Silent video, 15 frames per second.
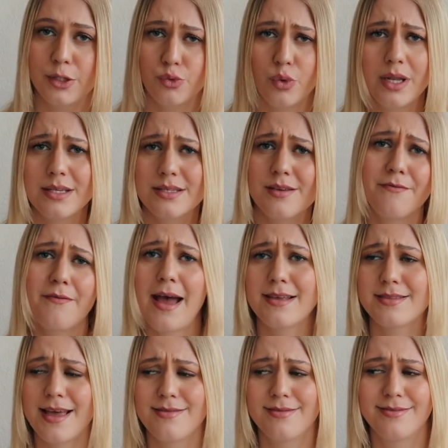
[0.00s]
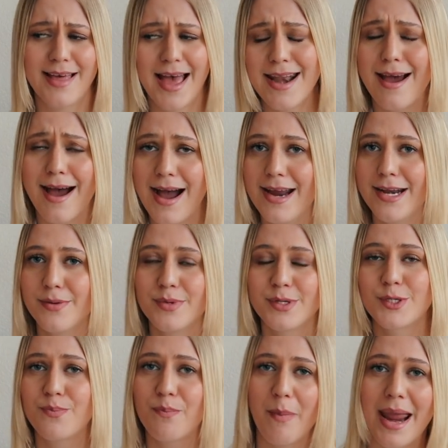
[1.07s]
as well as the fact that that item
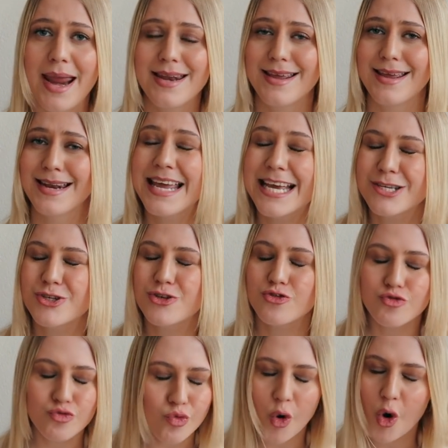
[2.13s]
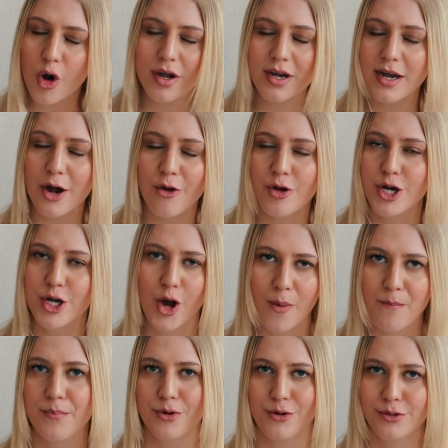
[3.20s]
is made in extraordinary
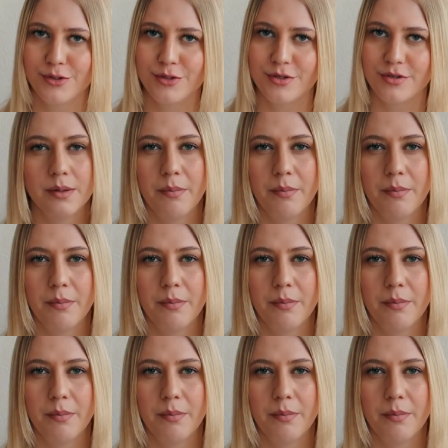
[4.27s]
numbers,